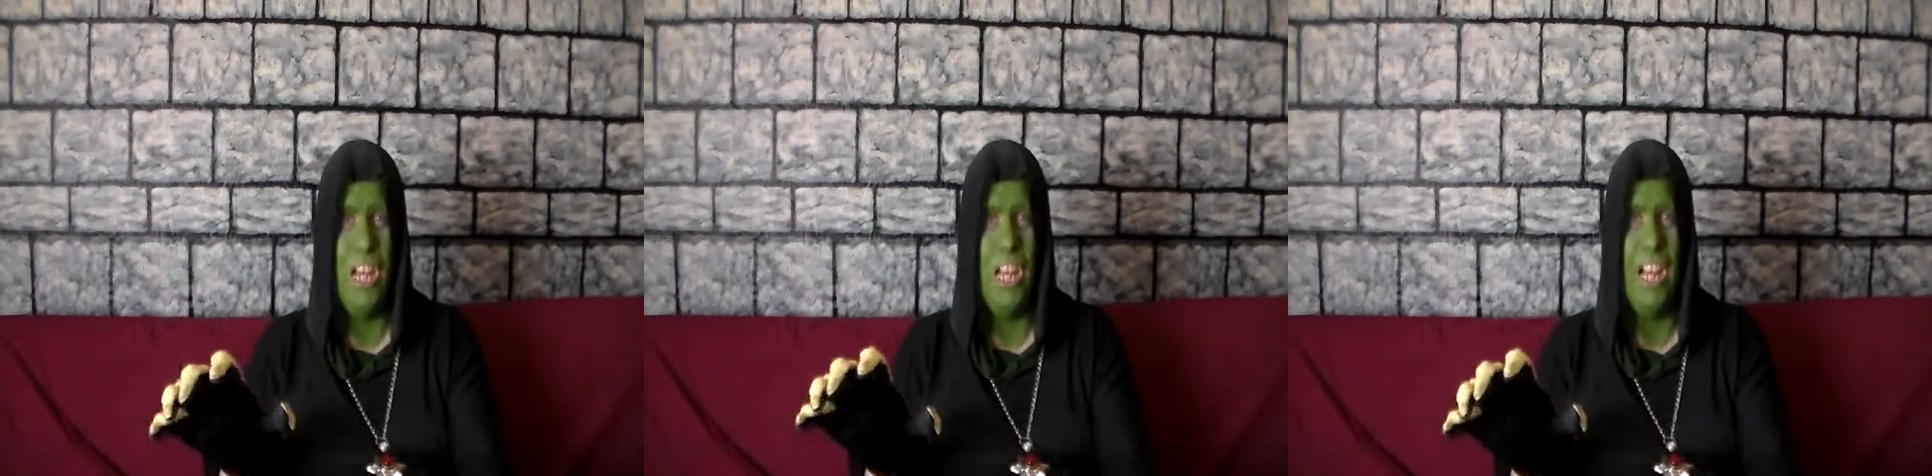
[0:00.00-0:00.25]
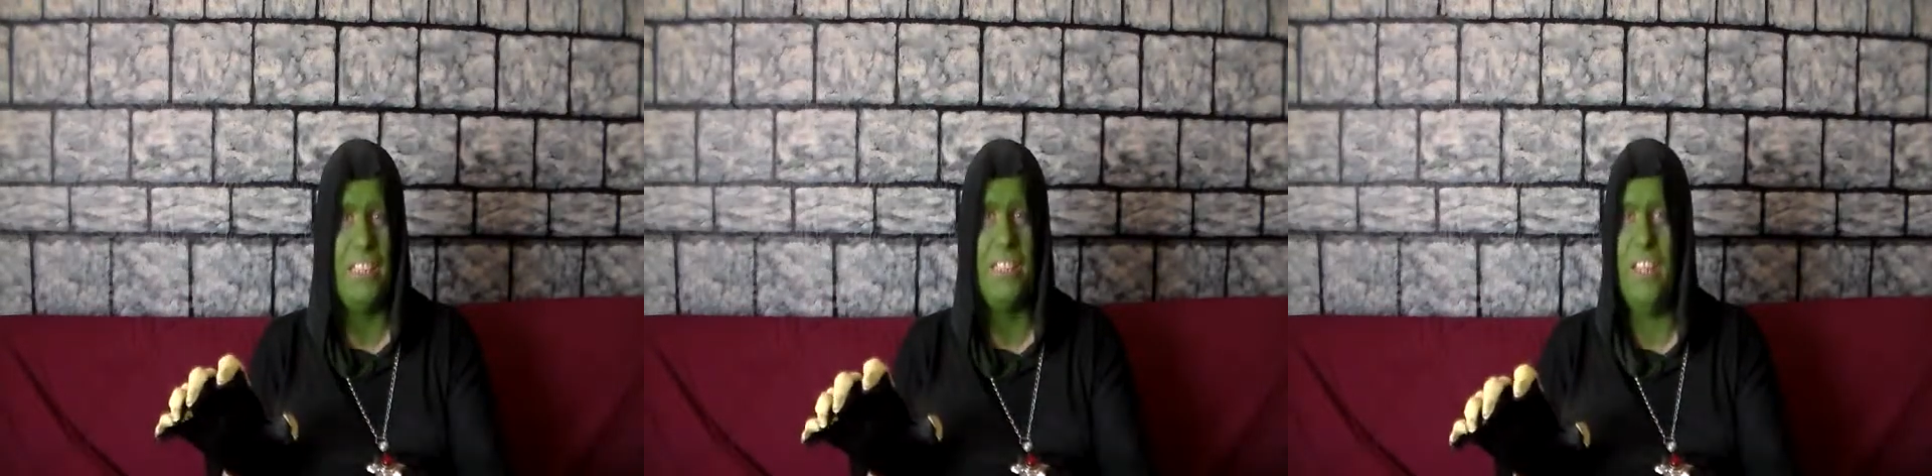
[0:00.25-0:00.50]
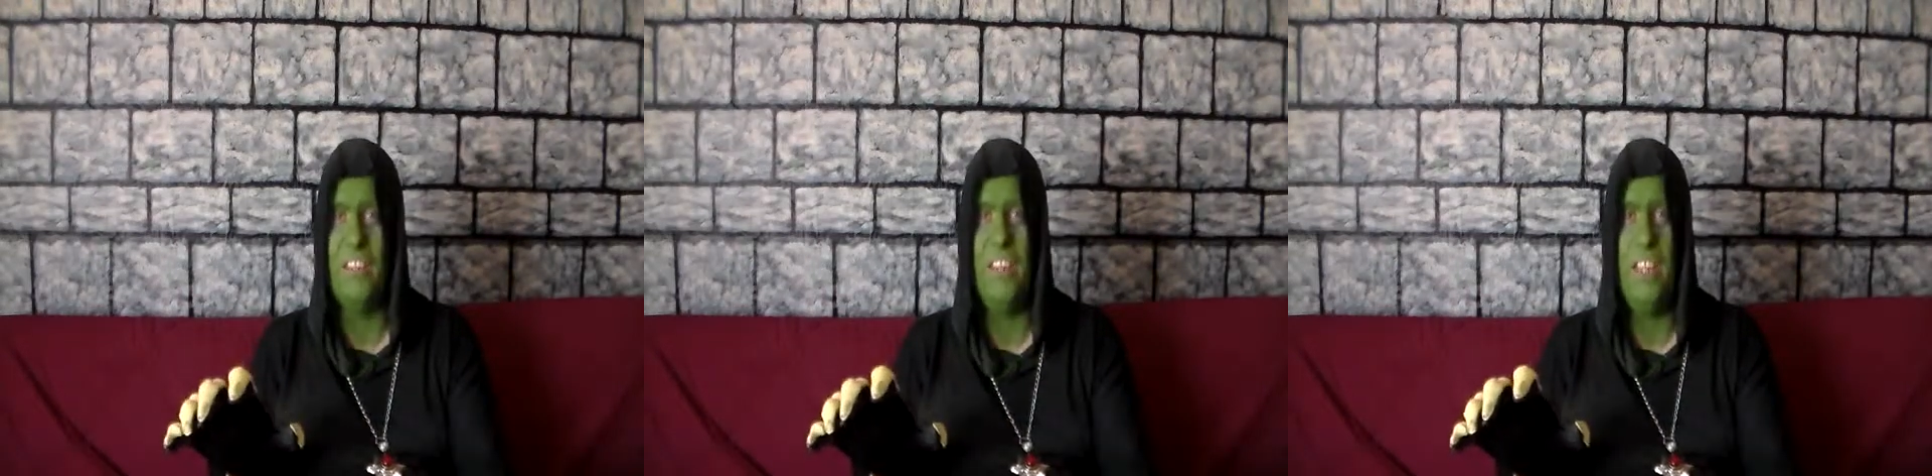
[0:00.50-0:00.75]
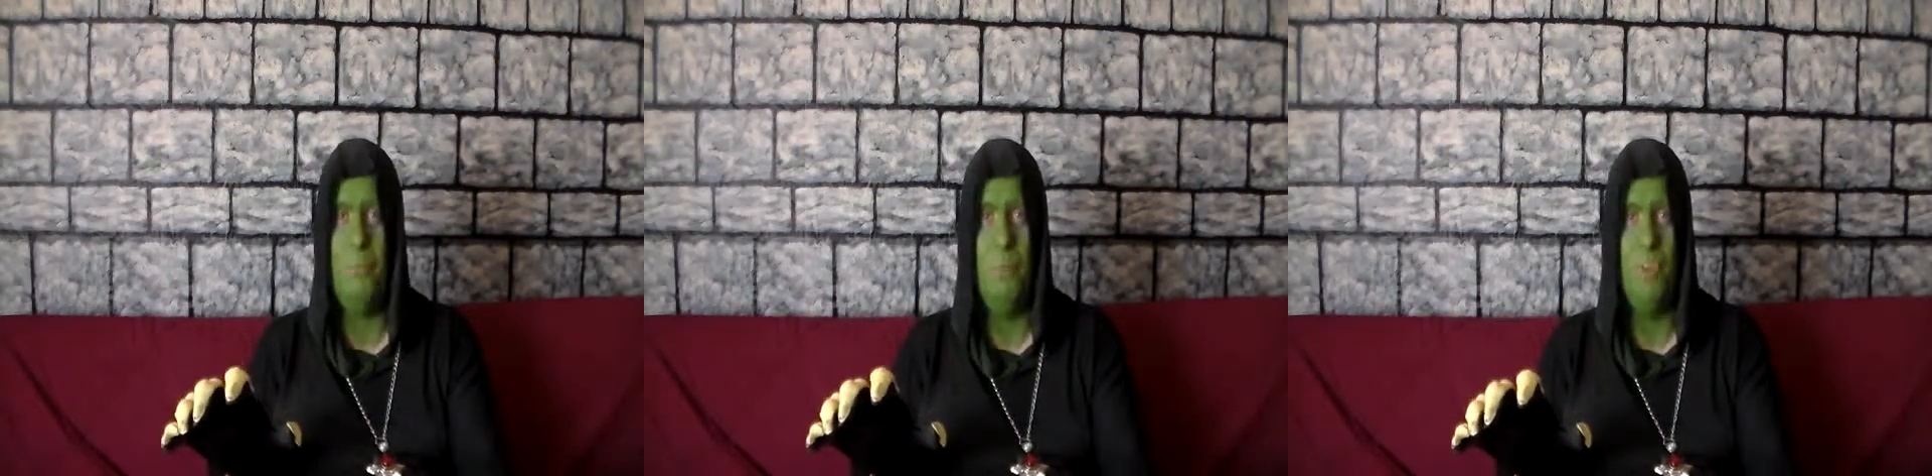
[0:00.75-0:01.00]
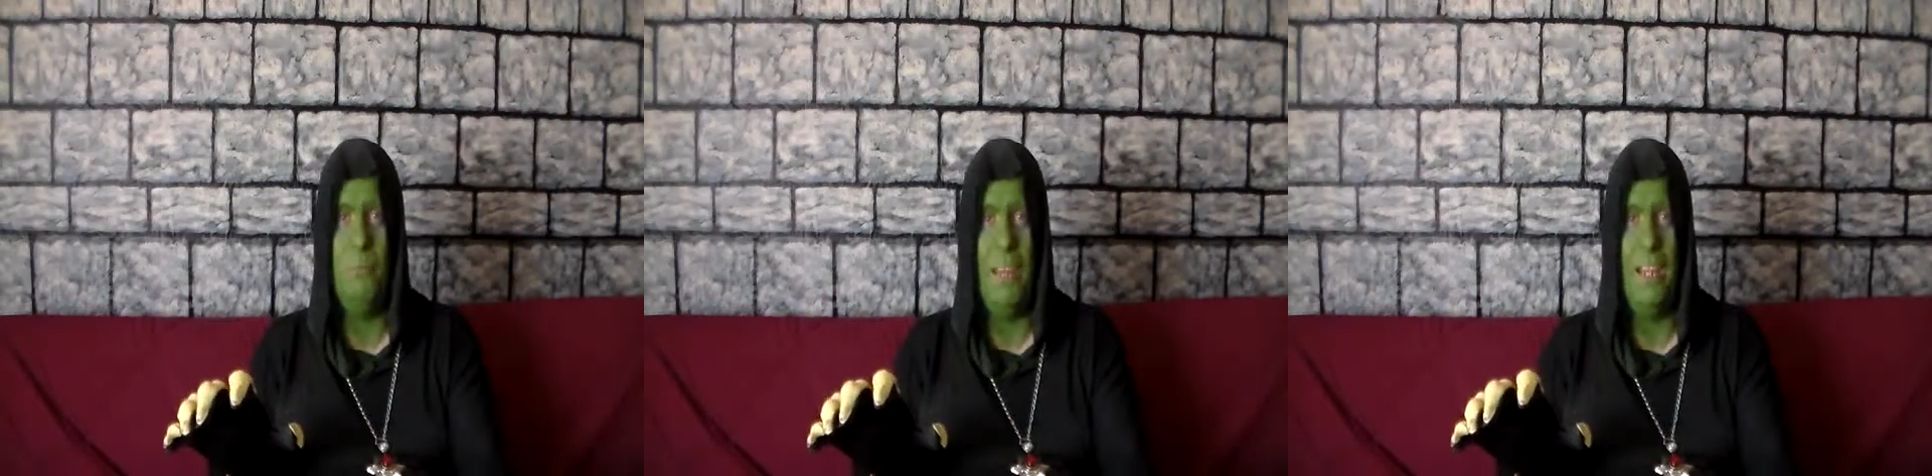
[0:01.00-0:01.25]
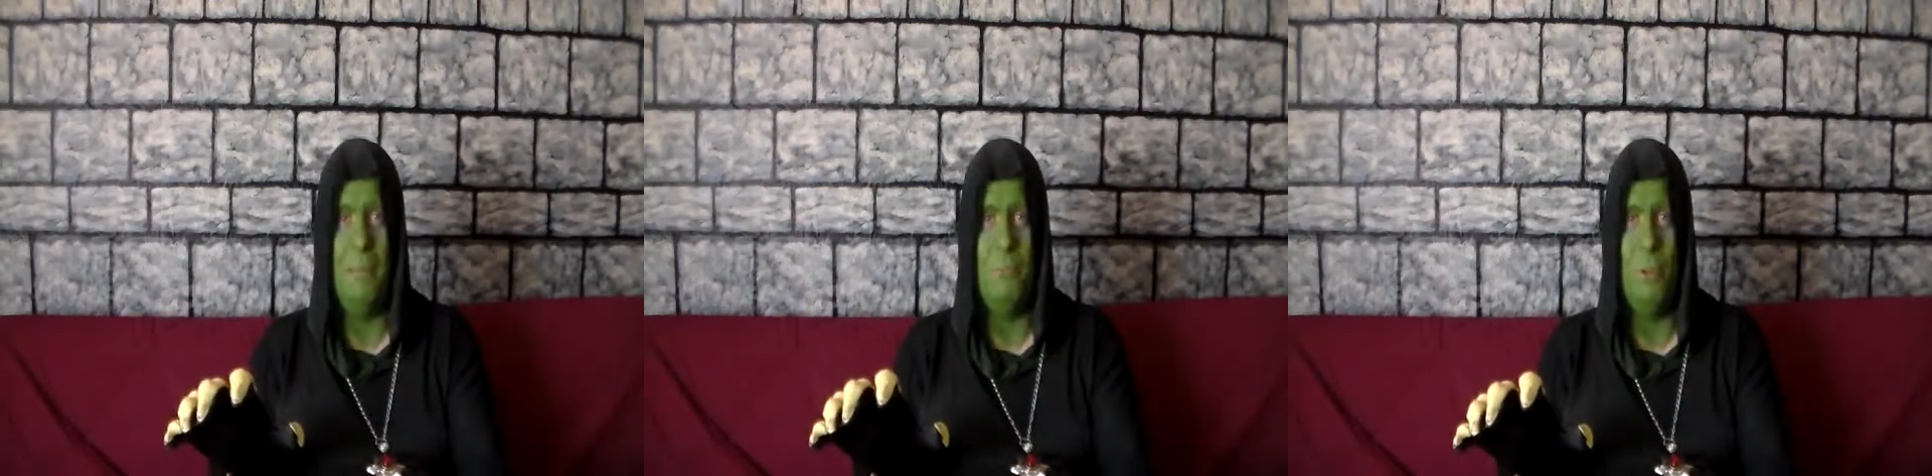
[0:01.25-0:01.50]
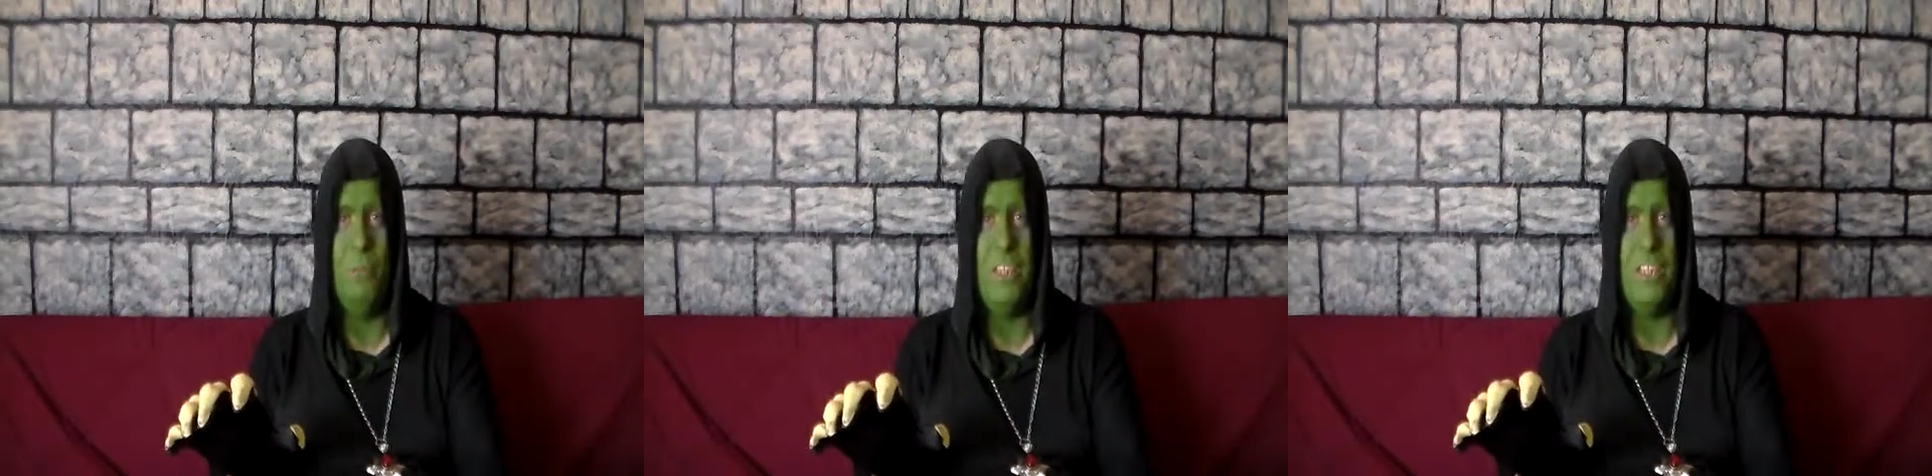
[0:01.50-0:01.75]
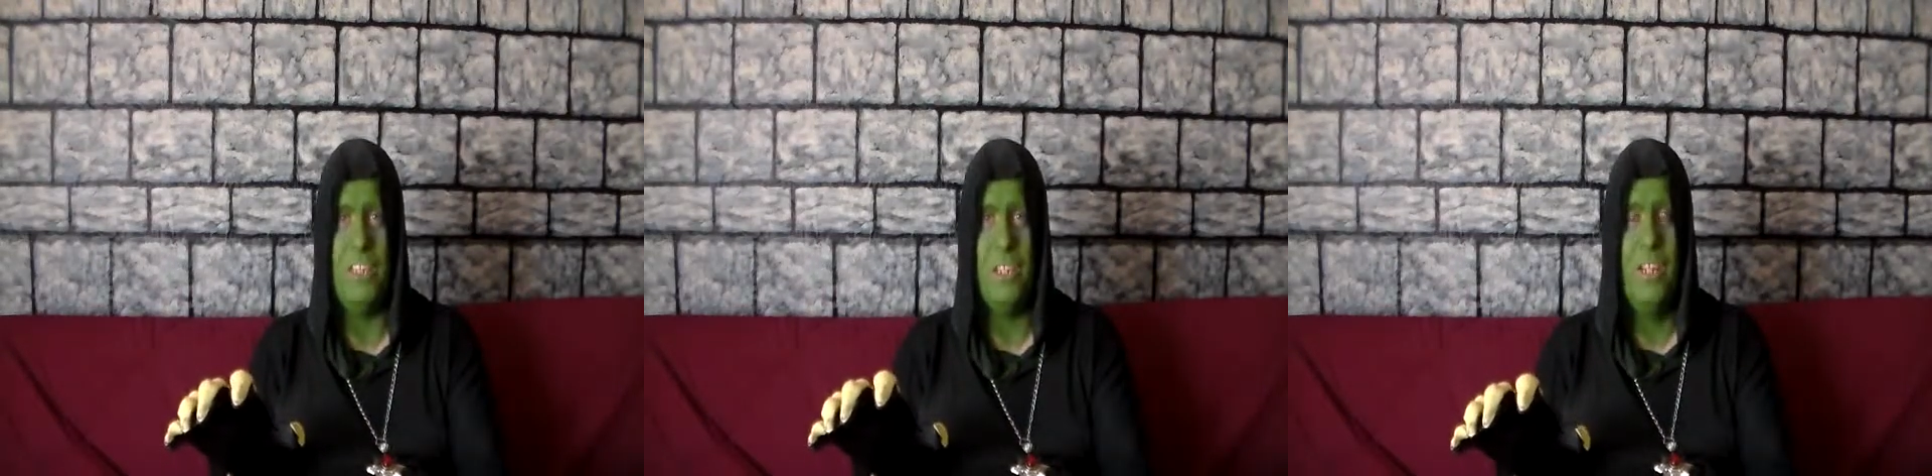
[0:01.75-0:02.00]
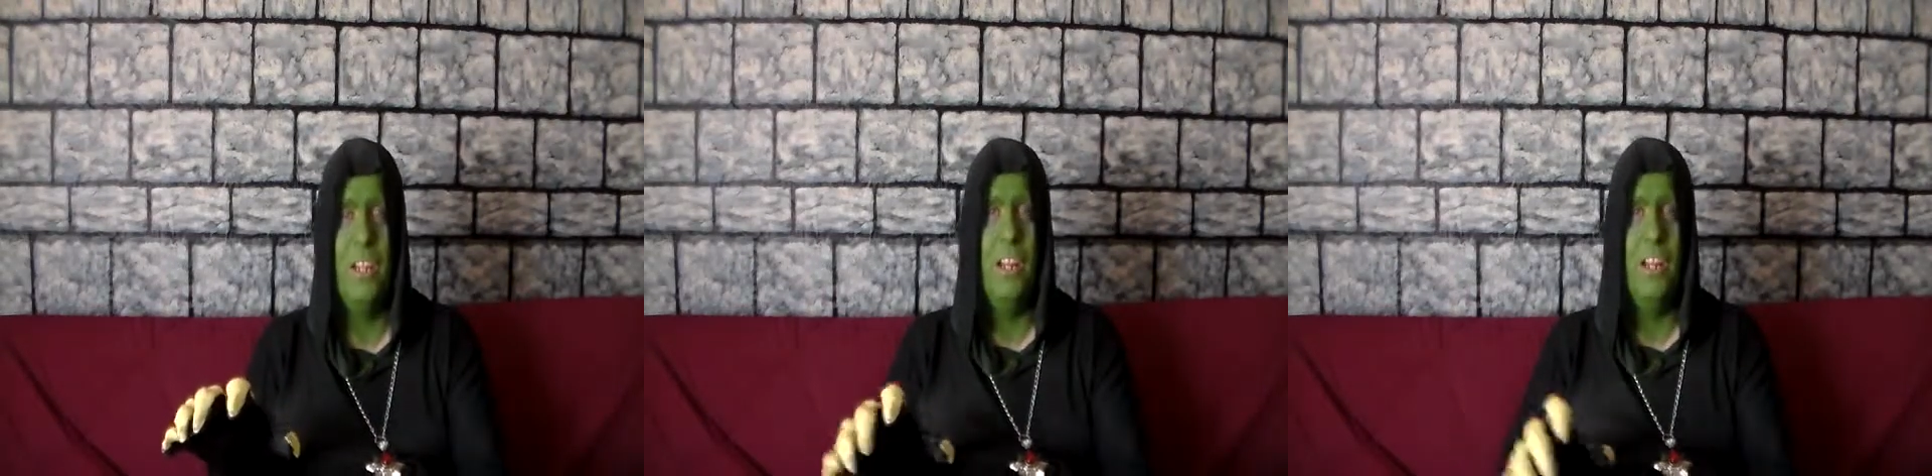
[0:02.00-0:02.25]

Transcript: classic theme with many movies.